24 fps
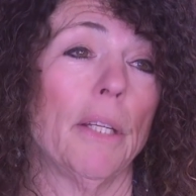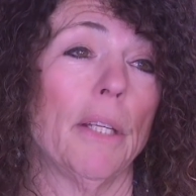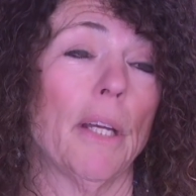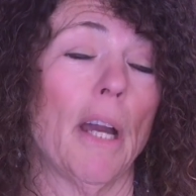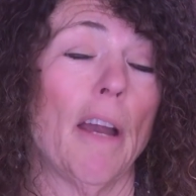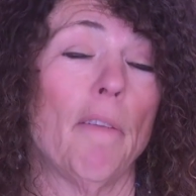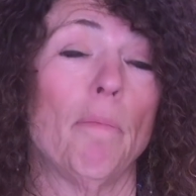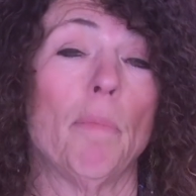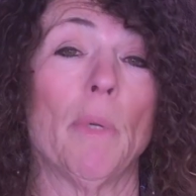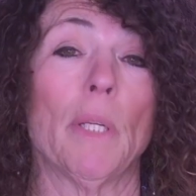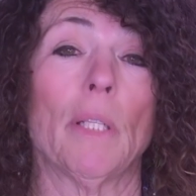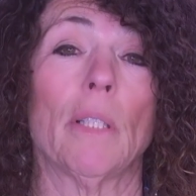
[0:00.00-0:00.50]

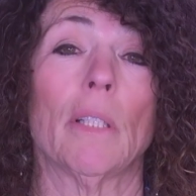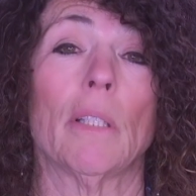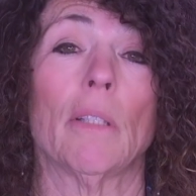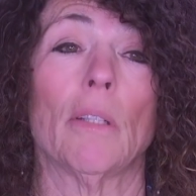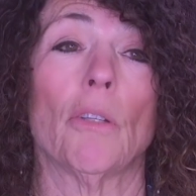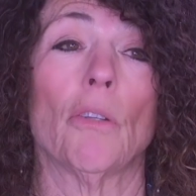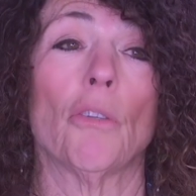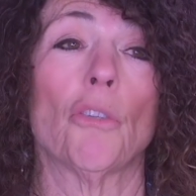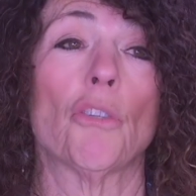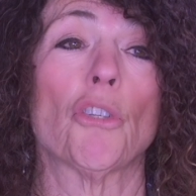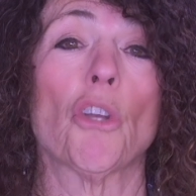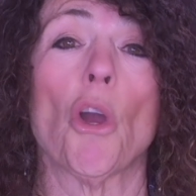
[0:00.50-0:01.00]
I've been
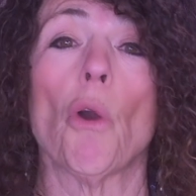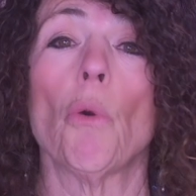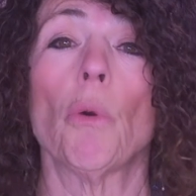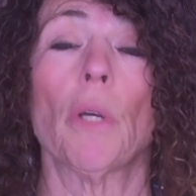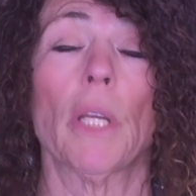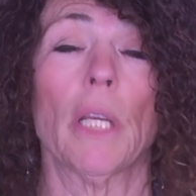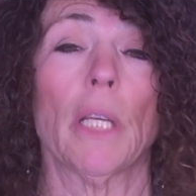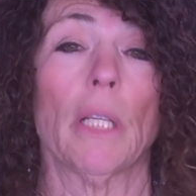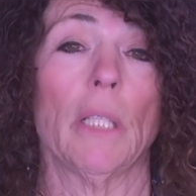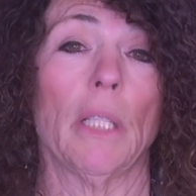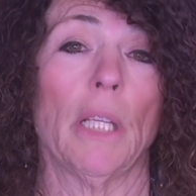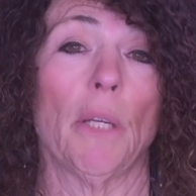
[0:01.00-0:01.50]

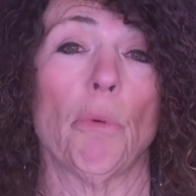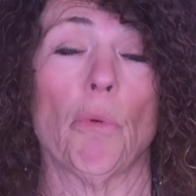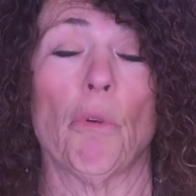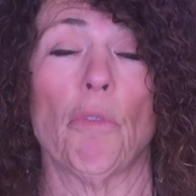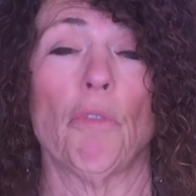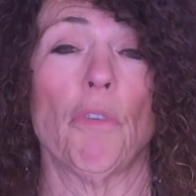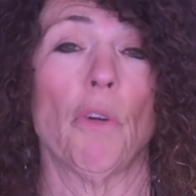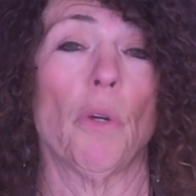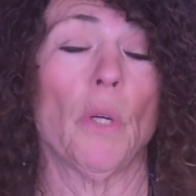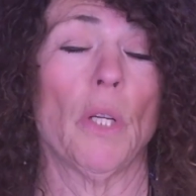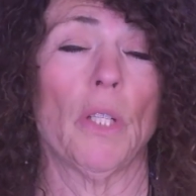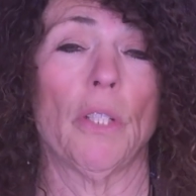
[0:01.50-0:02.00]
jokingly
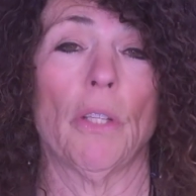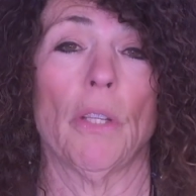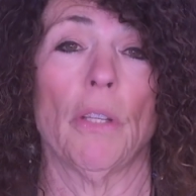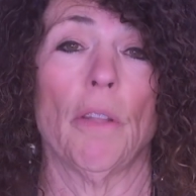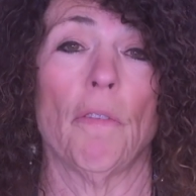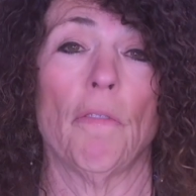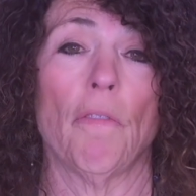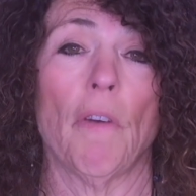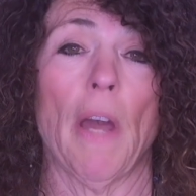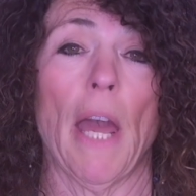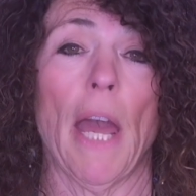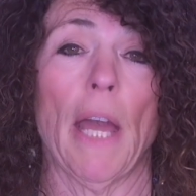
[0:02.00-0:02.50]
referring to the
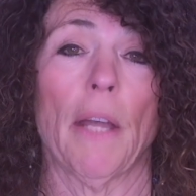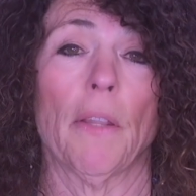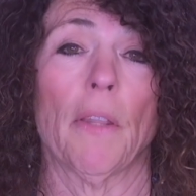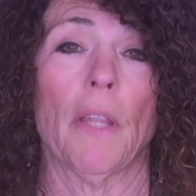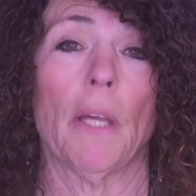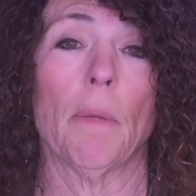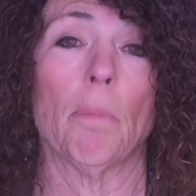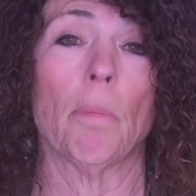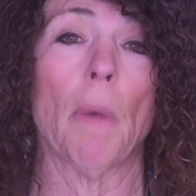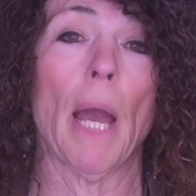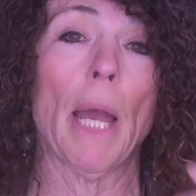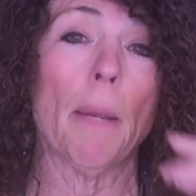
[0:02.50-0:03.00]
fact
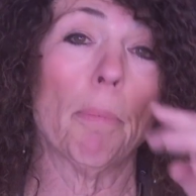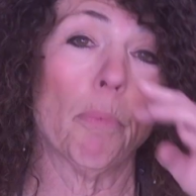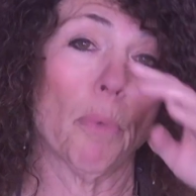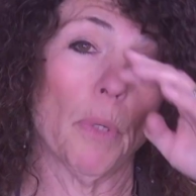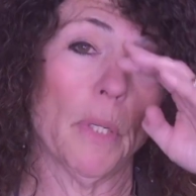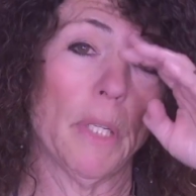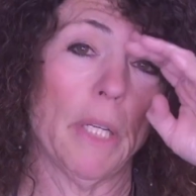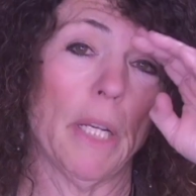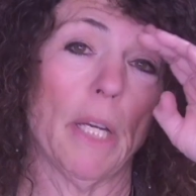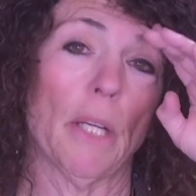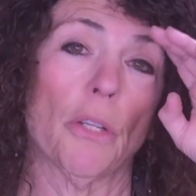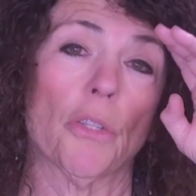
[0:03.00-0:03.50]
that my
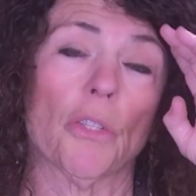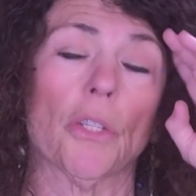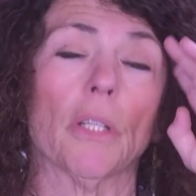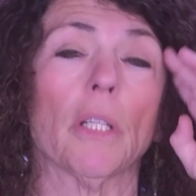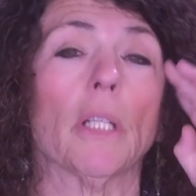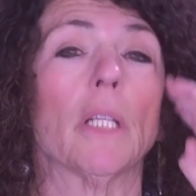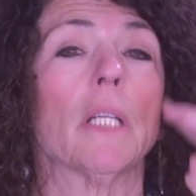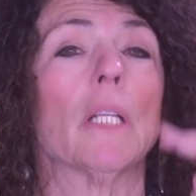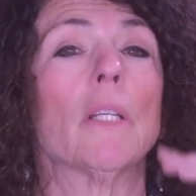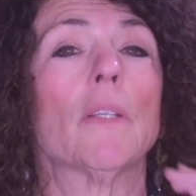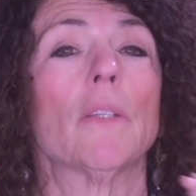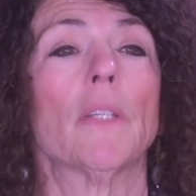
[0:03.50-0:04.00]

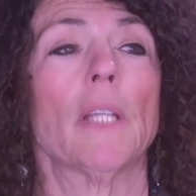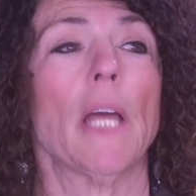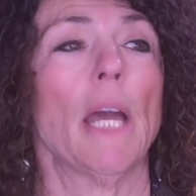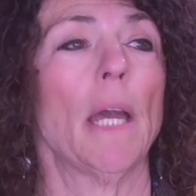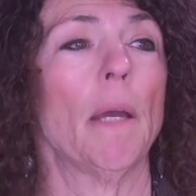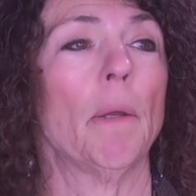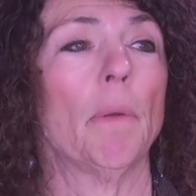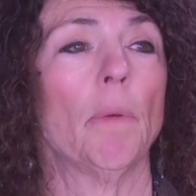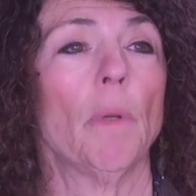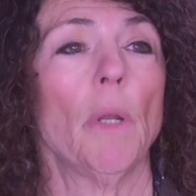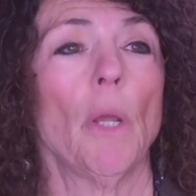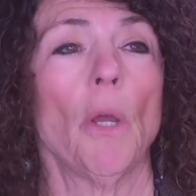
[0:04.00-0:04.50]
prediction is
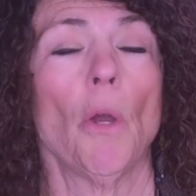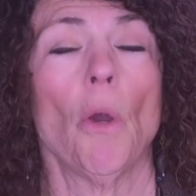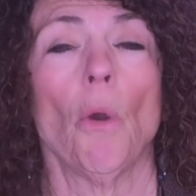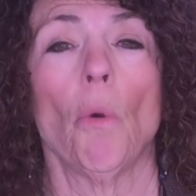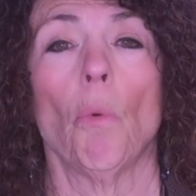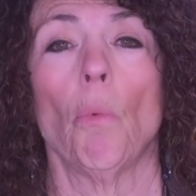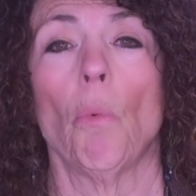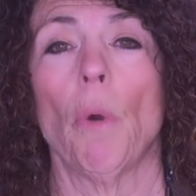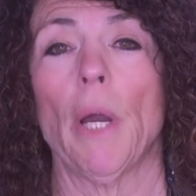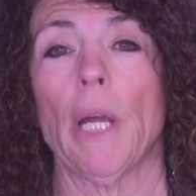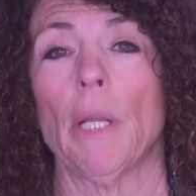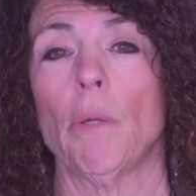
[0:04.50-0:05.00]
that
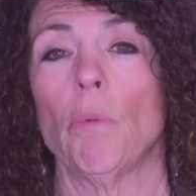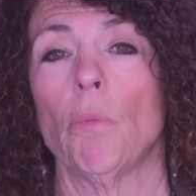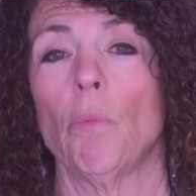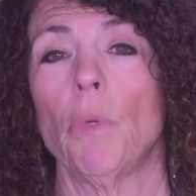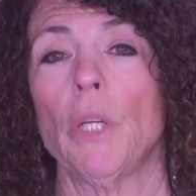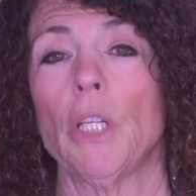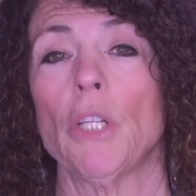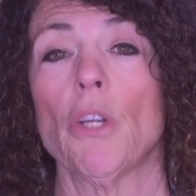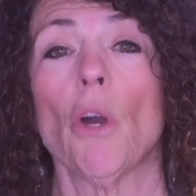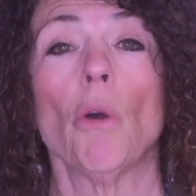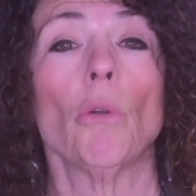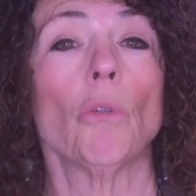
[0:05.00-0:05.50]
when
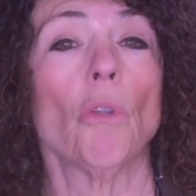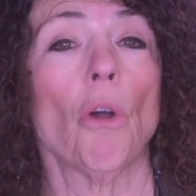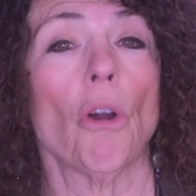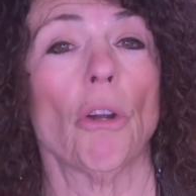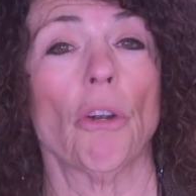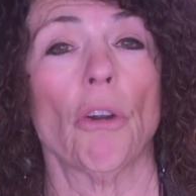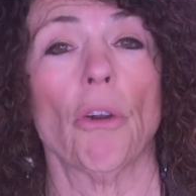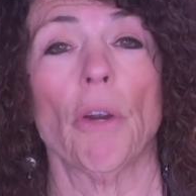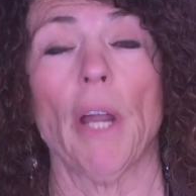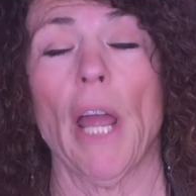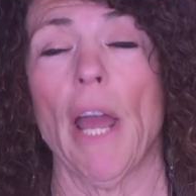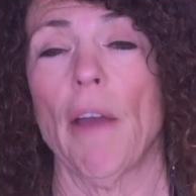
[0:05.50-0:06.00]
we no
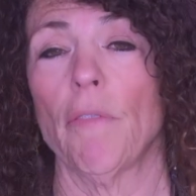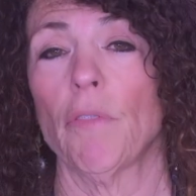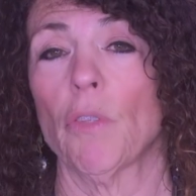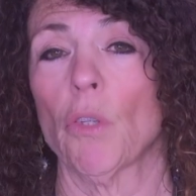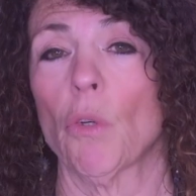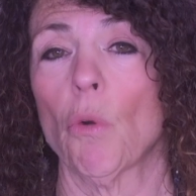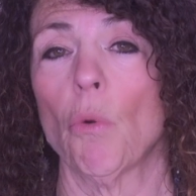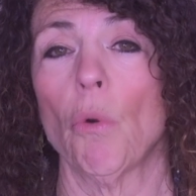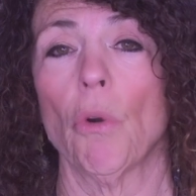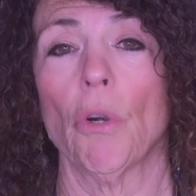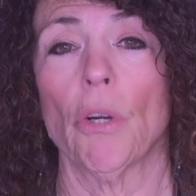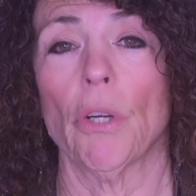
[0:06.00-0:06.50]
longer have to
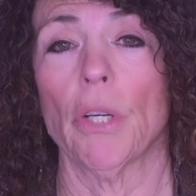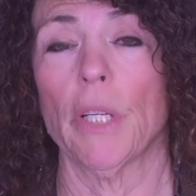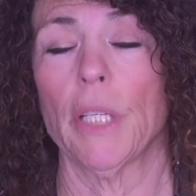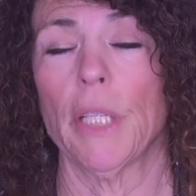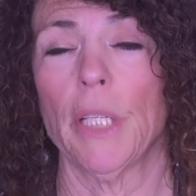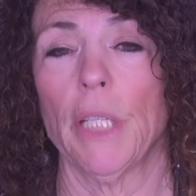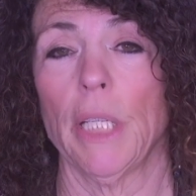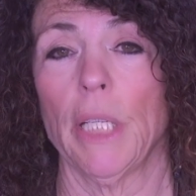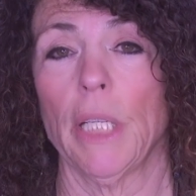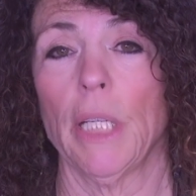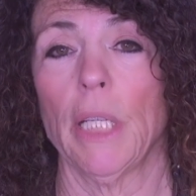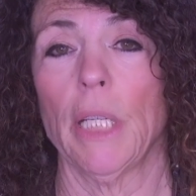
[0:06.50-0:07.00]

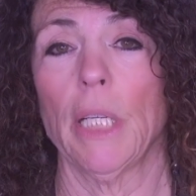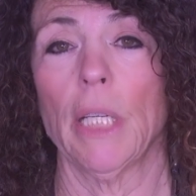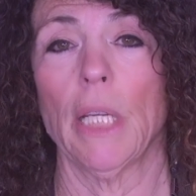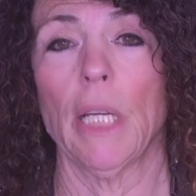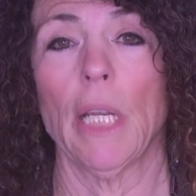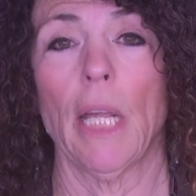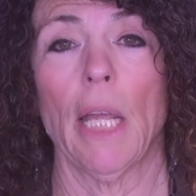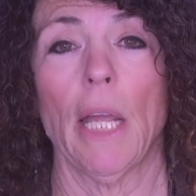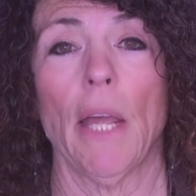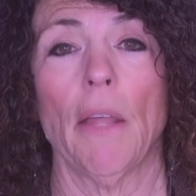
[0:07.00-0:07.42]
quarantine,